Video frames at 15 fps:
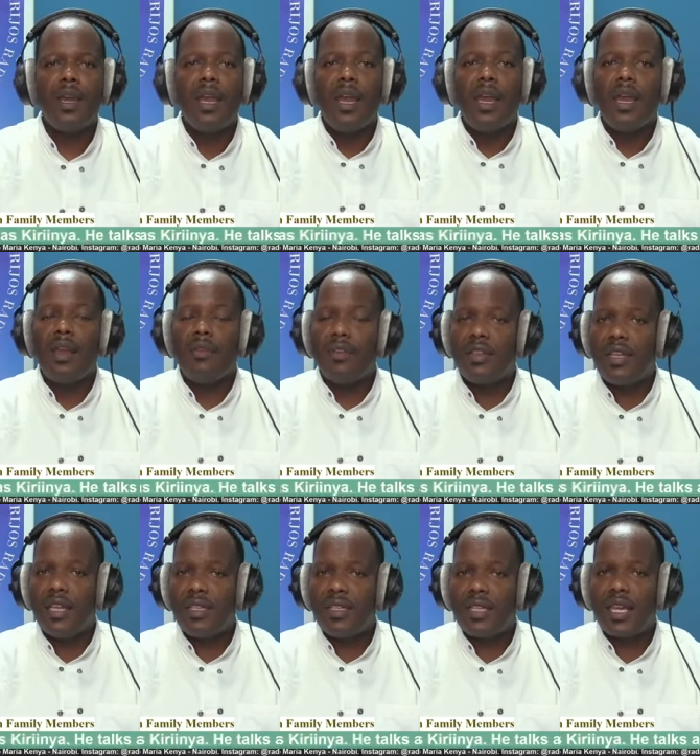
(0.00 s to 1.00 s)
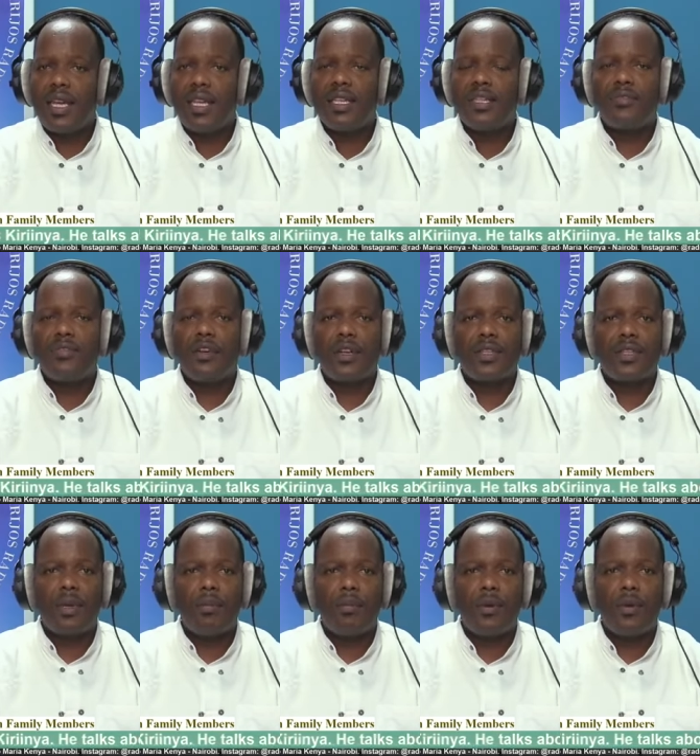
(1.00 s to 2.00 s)
If in this case, for
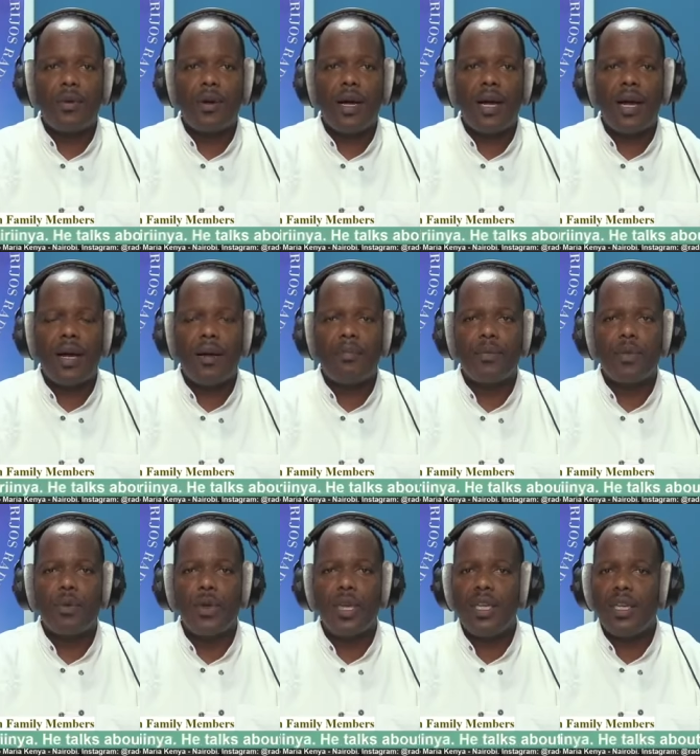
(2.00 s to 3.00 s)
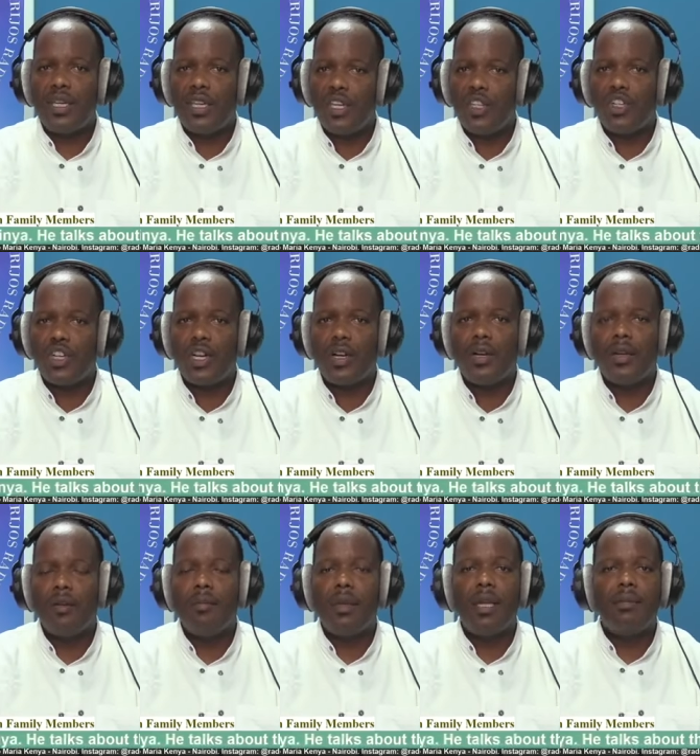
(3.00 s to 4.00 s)
example, um, we hinder
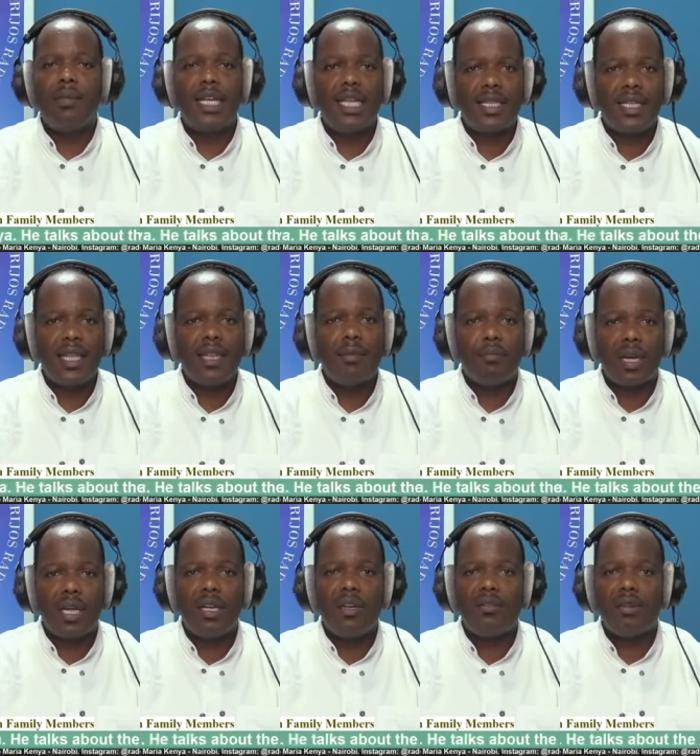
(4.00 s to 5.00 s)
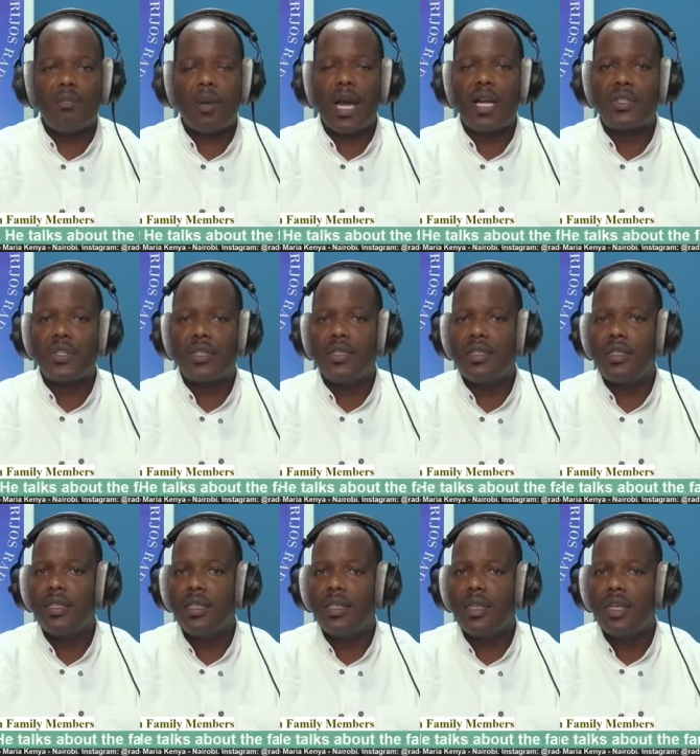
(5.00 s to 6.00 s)
maybe let's say the brain of a
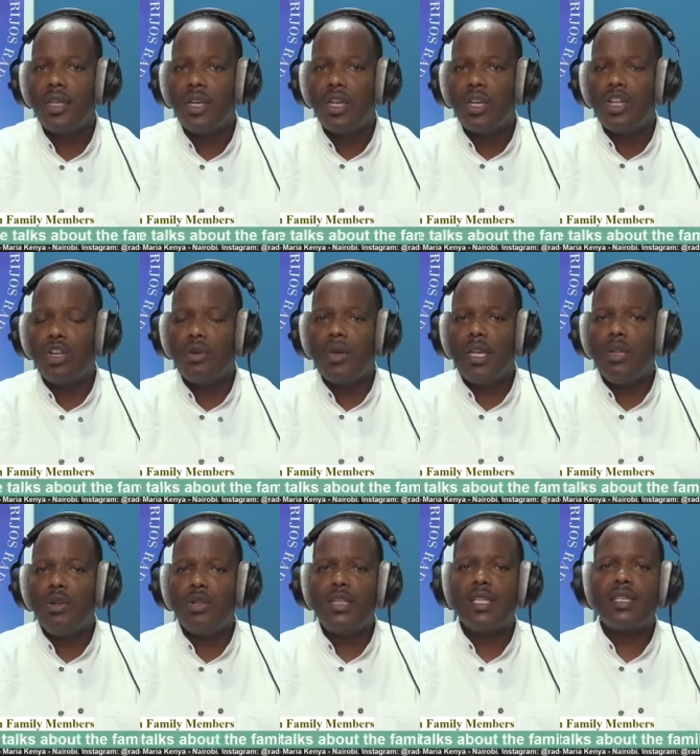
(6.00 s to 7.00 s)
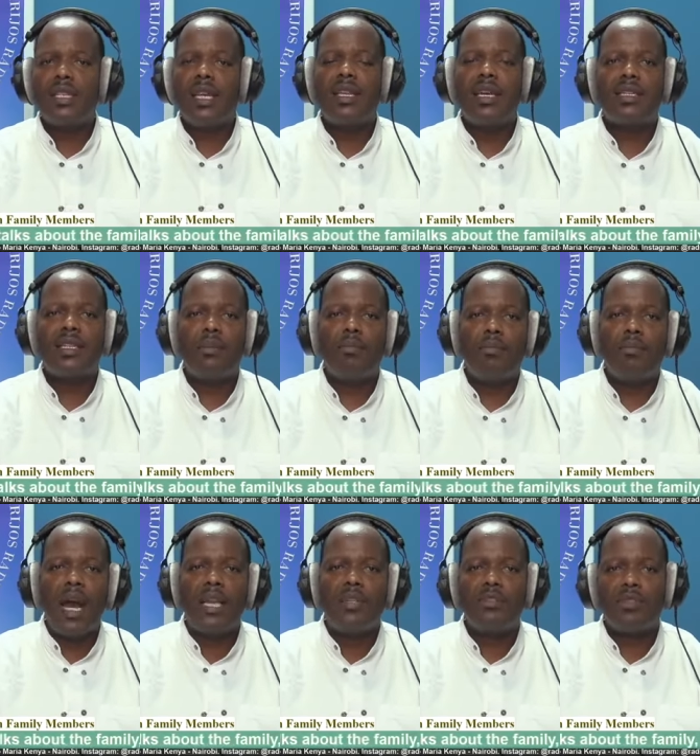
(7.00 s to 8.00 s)
person, you may notice that there are some
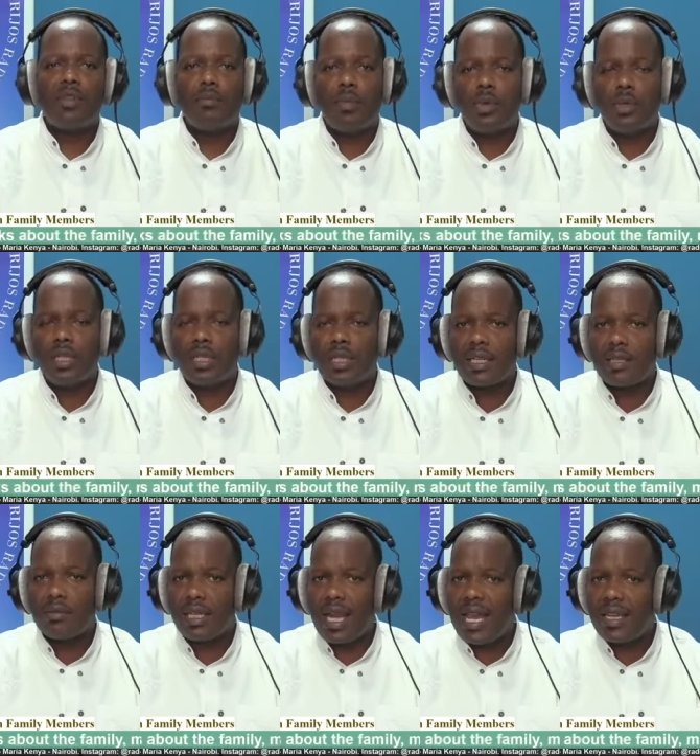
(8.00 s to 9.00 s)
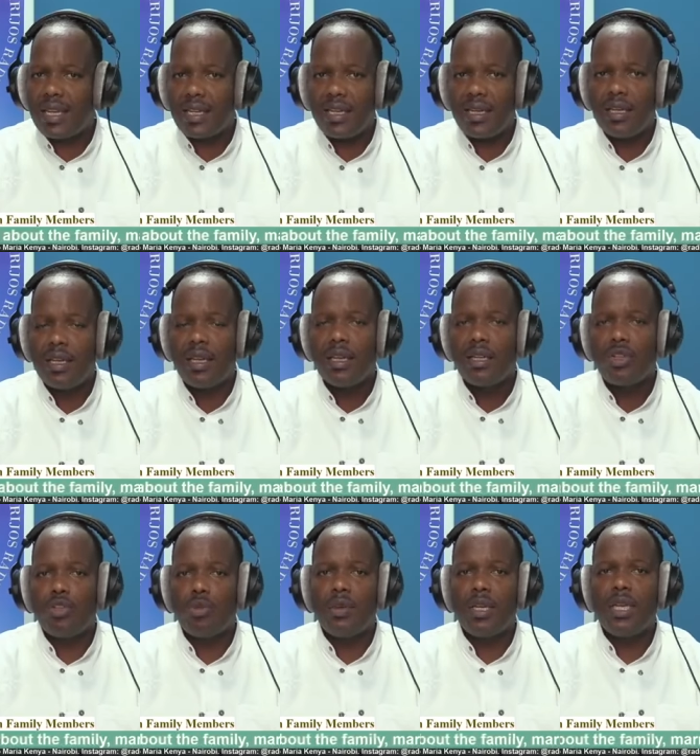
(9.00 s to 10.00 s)
parts of the bodies that are likely
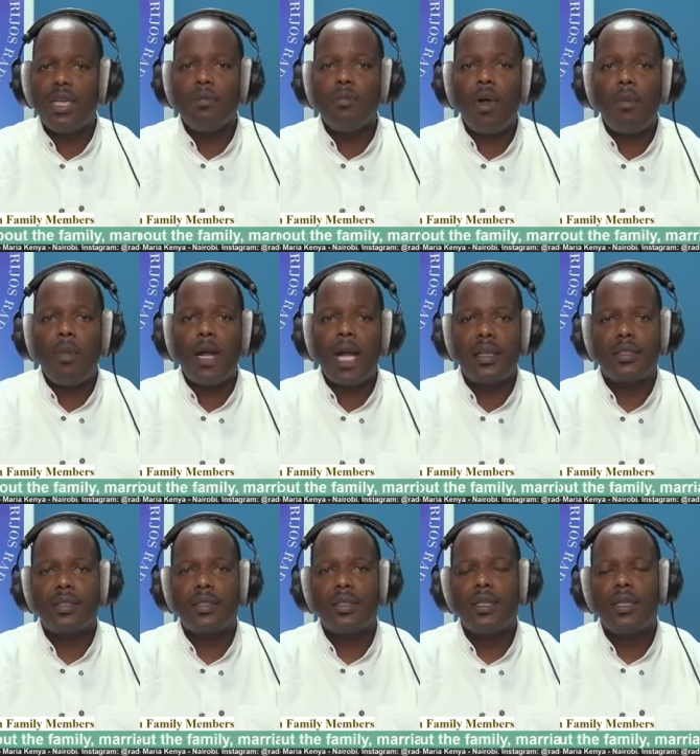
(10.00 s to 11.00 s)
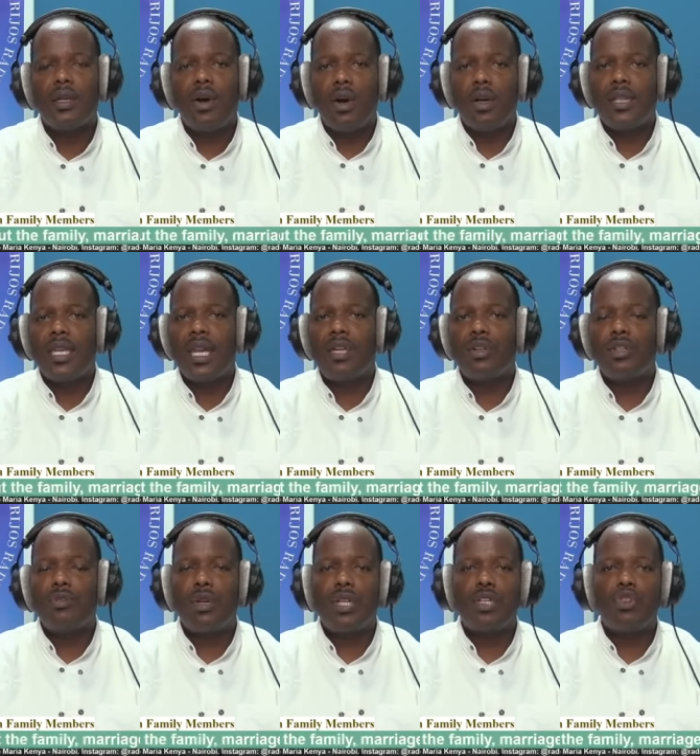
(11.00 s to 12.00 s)
to be immobile, or they are
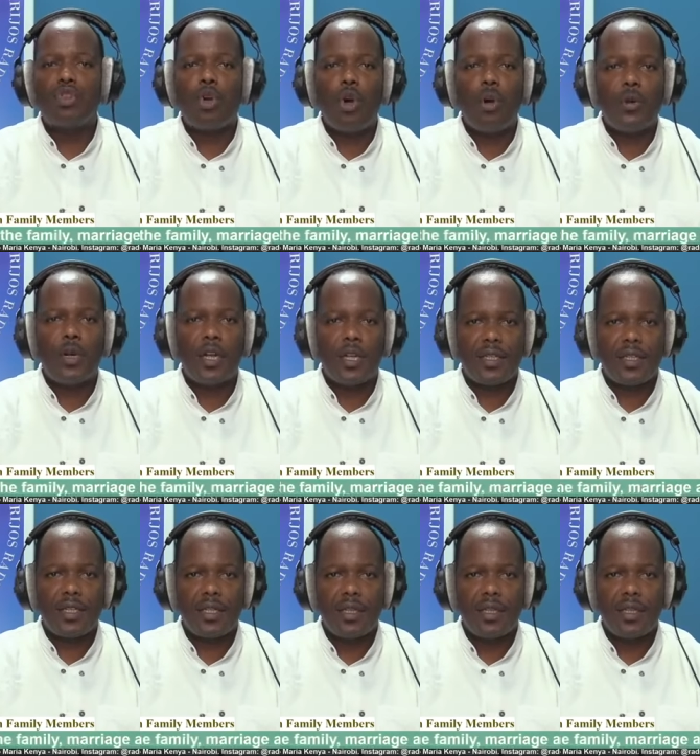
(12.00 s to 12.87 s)
not going to cooperate.